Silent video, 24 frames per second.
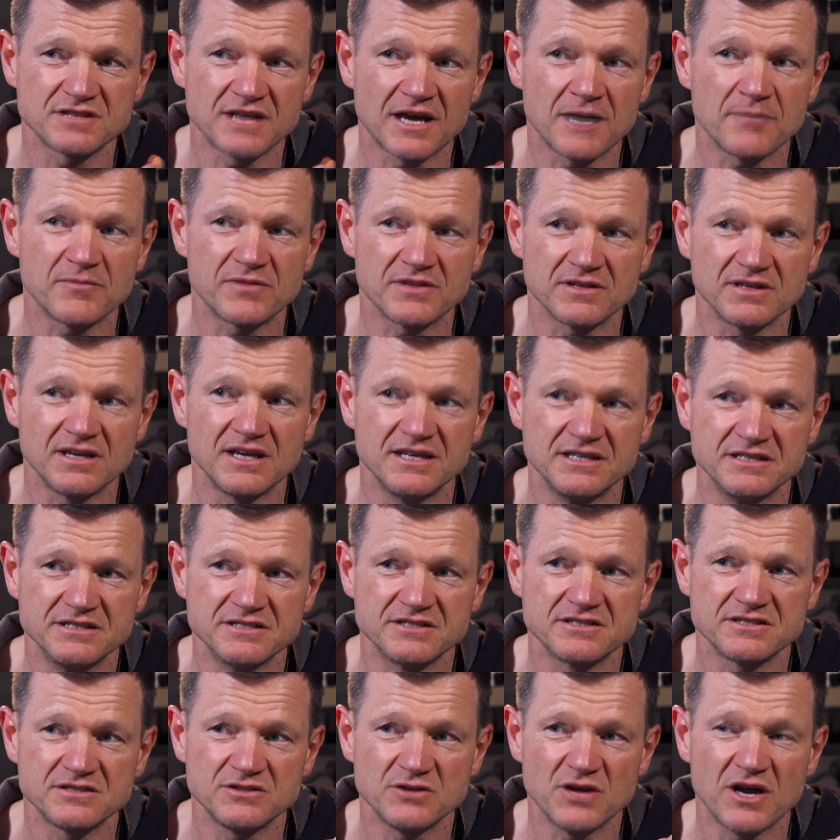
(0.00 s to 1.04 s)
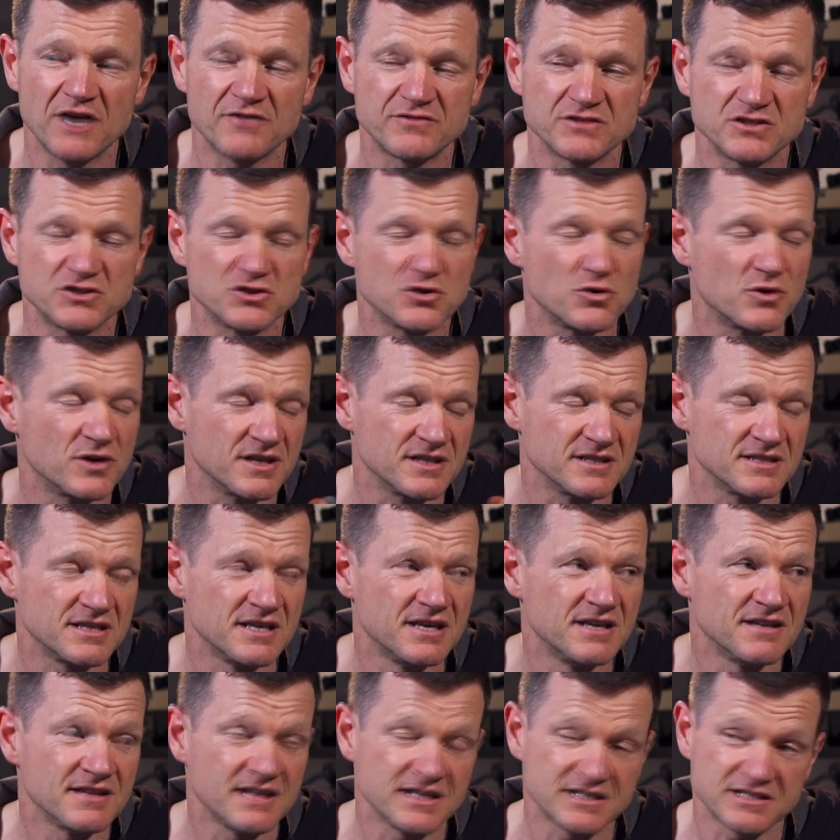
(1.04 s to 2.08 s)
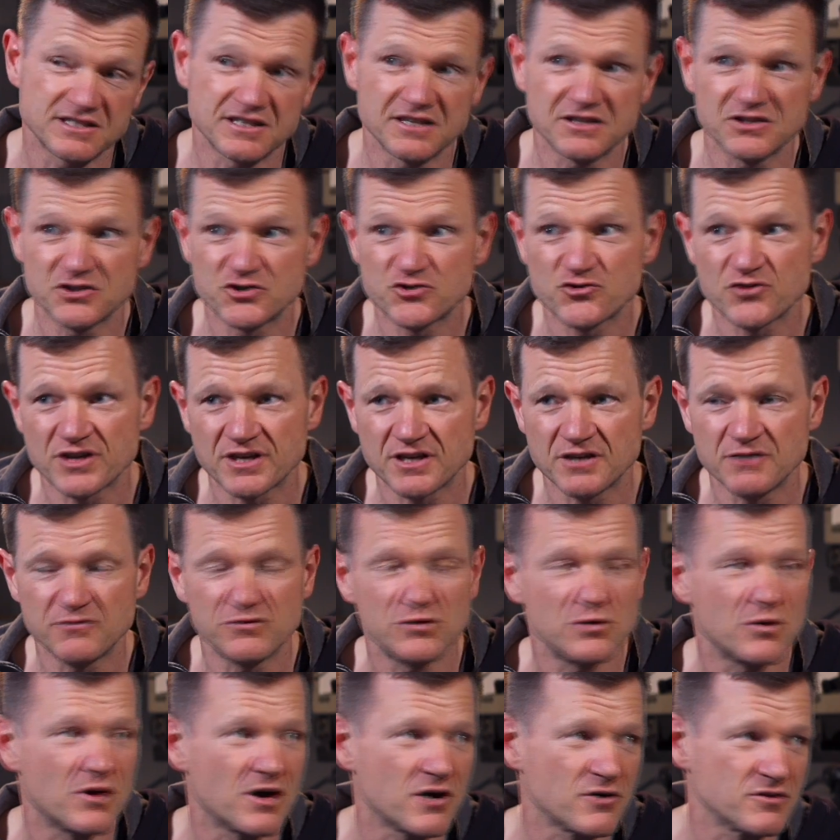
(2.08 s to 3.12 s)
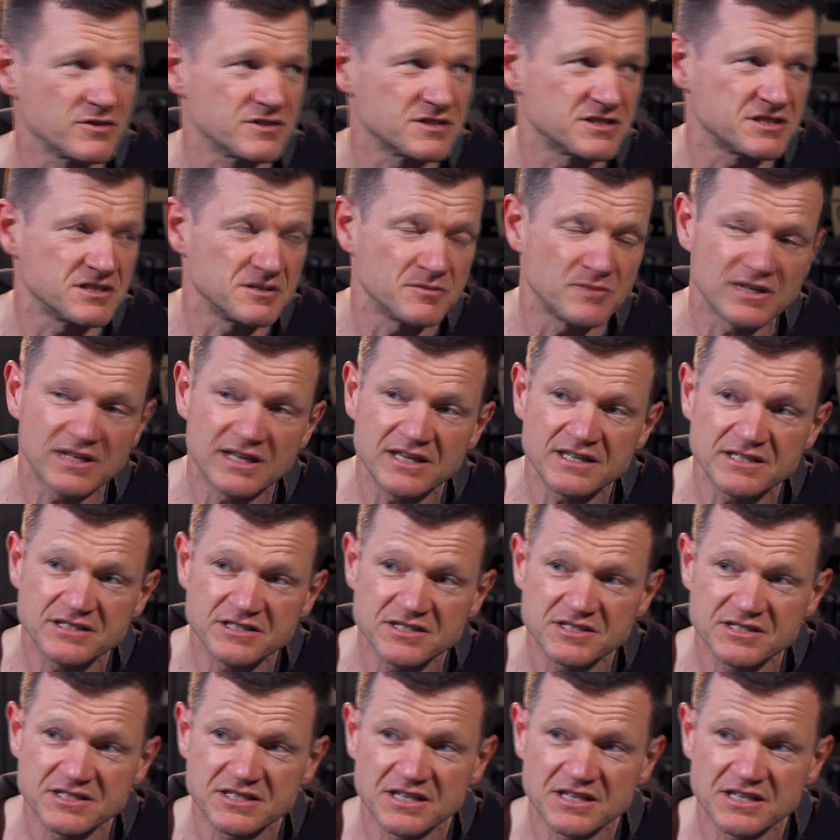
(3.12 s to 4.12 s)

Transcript: cap the lens, you have to do it. And that's another trick. If you are on a cinema lens,